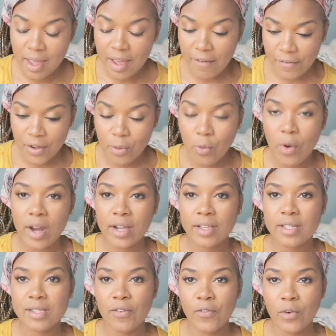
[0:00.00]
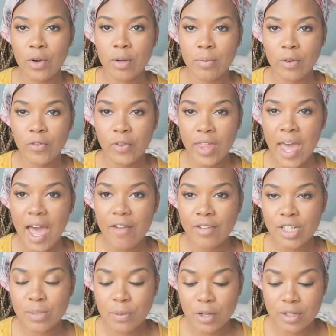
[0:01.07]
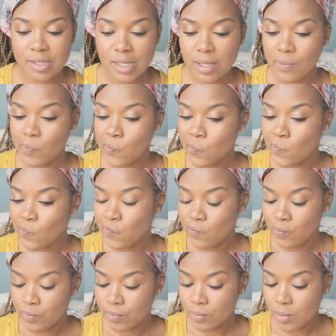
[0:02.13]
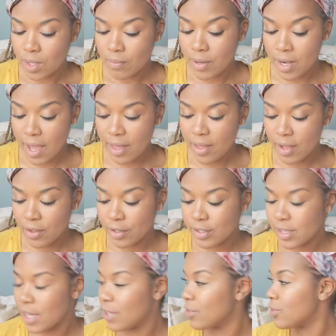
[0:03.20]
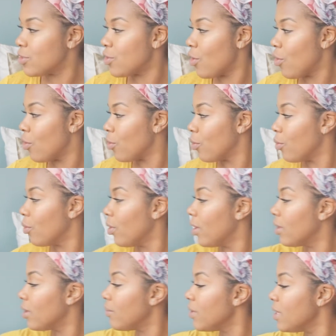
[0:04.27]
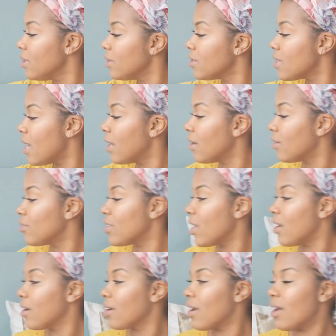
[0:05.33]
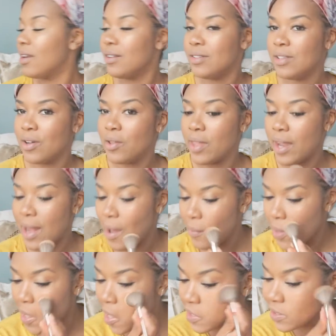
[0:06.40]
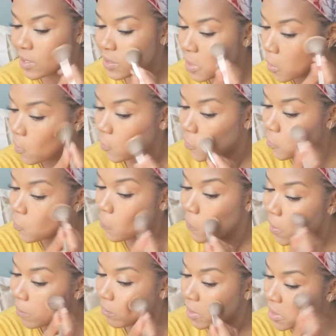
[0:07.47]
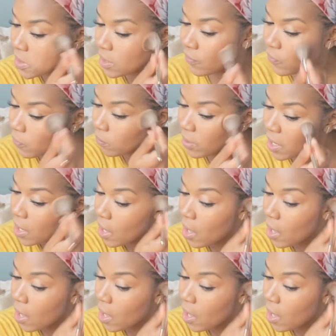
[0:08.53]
wanted this affordable for the average person. But now that looks like so, let me kind of dull that out because it's a little too pigmented for me.